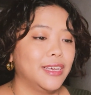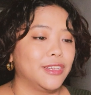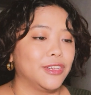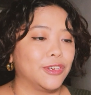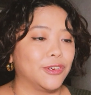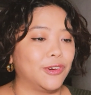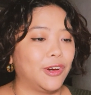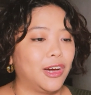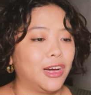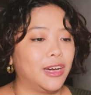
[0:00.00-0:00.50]

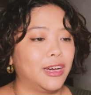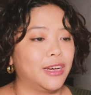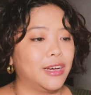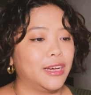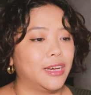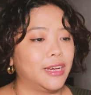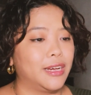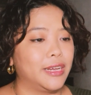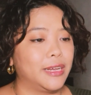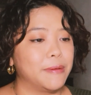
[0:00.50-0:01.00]

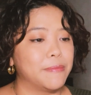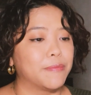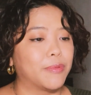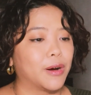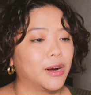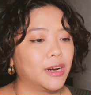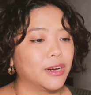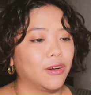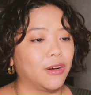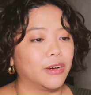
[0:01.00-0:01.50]

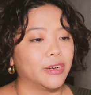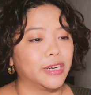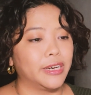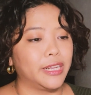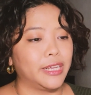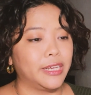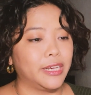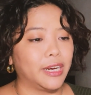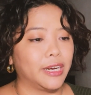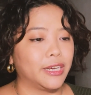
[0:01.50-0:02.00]
Embark on an
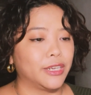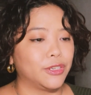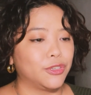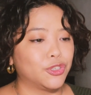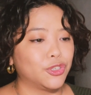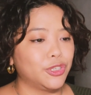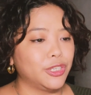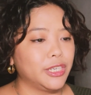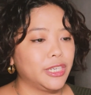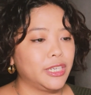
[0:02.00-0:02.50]
AI
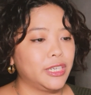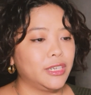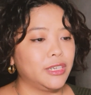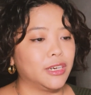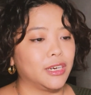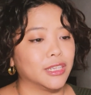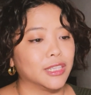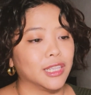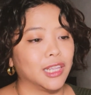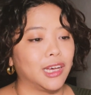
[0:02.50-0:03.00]
journey,
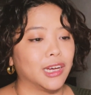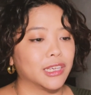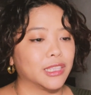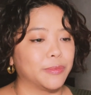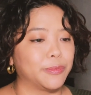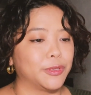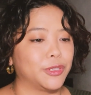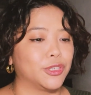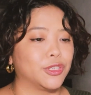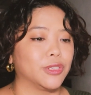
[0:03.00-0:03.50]
unlock the
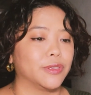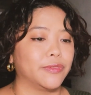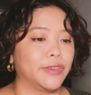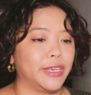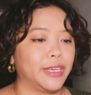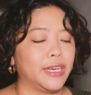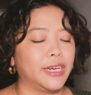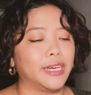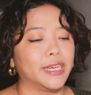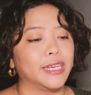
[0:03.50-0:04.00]
potential of
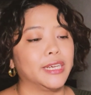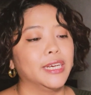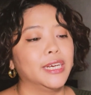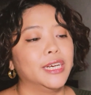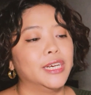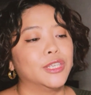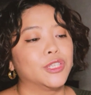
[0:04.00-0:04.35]
AI.